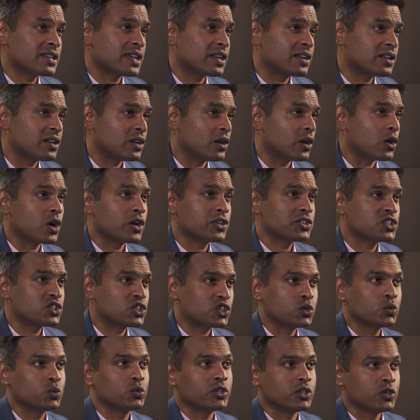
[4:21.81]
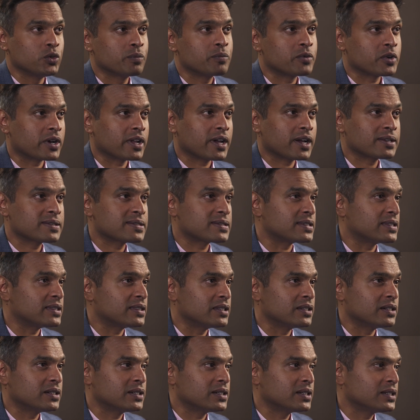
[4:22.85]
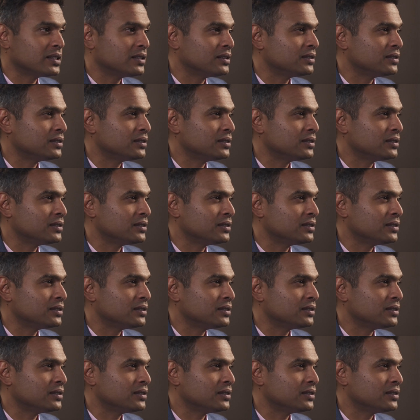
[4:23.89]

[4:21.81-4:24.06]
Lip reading: and launched two new products in the